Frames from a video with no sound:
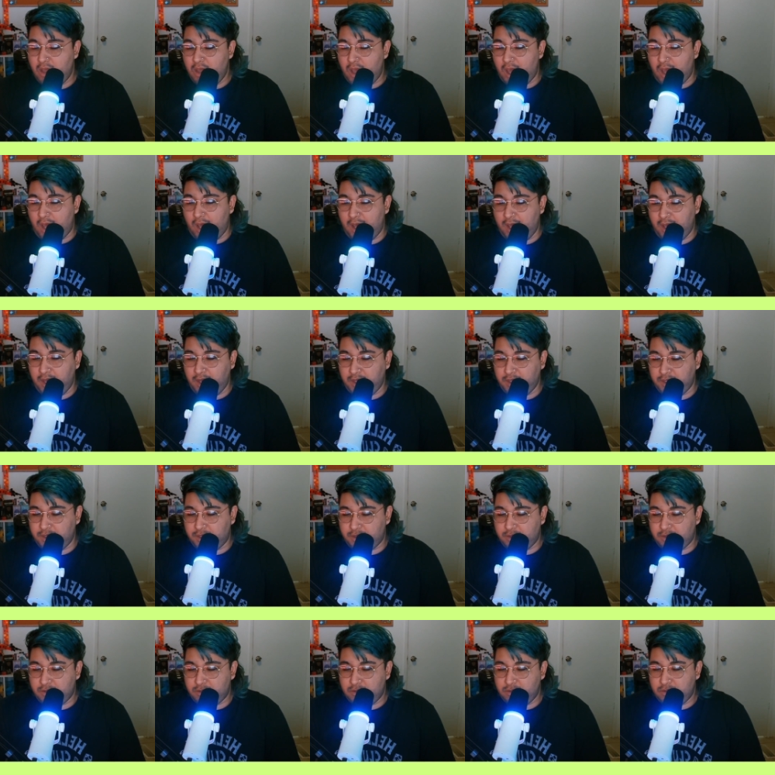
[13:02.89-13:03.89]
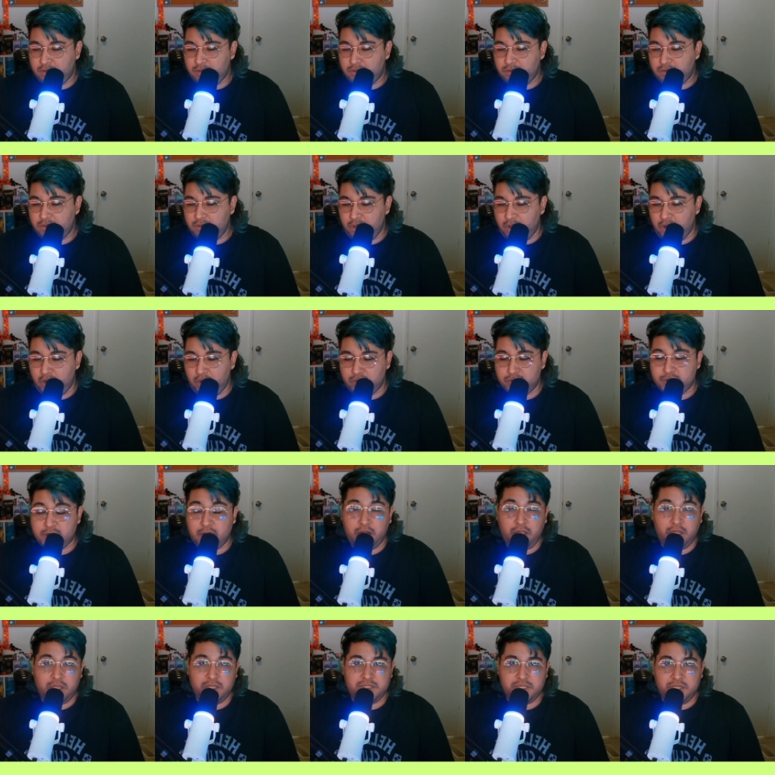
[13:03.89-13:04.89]
I you know
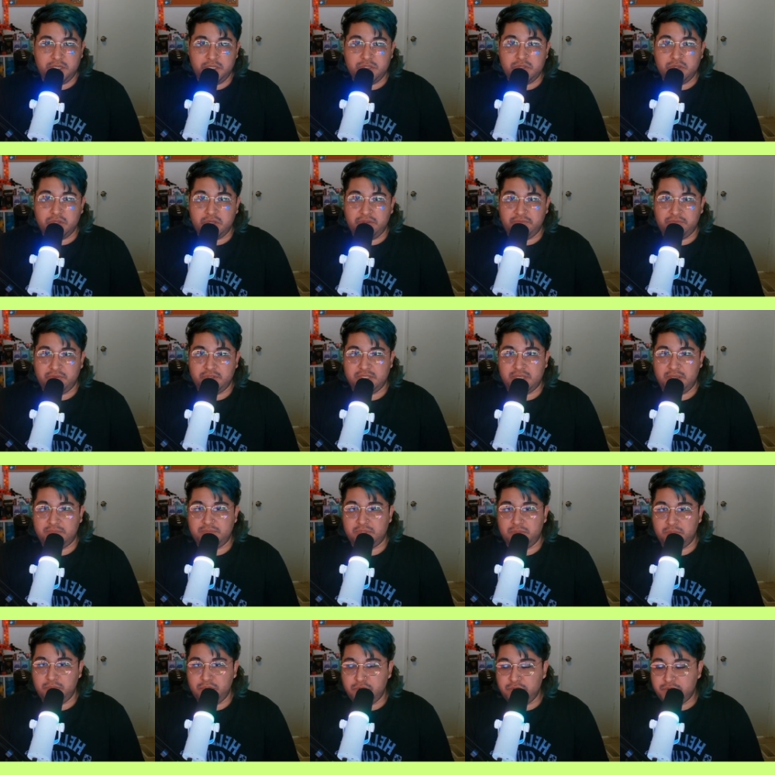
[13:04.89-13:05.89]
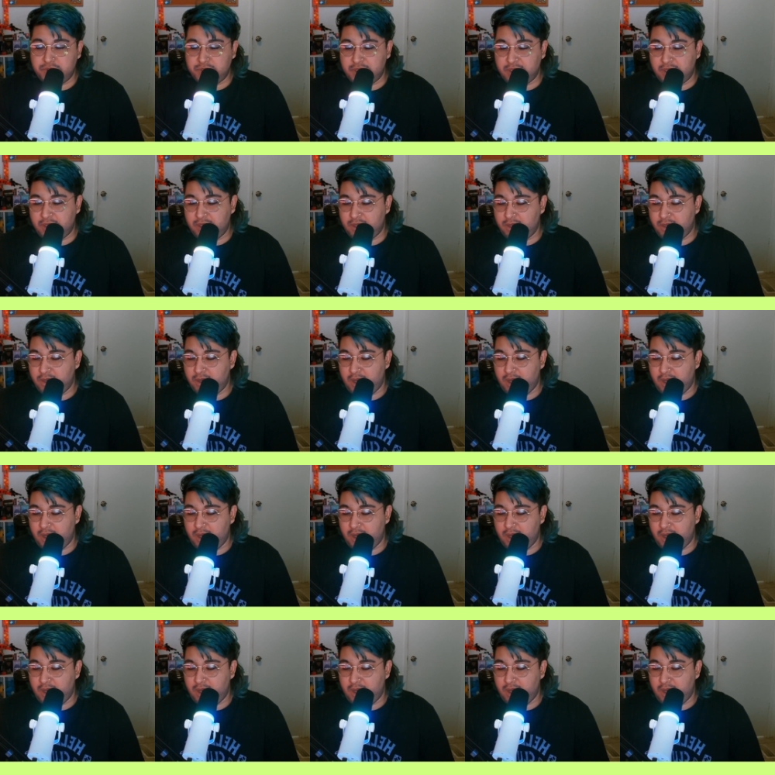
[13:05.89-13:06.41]
started listening to different types of music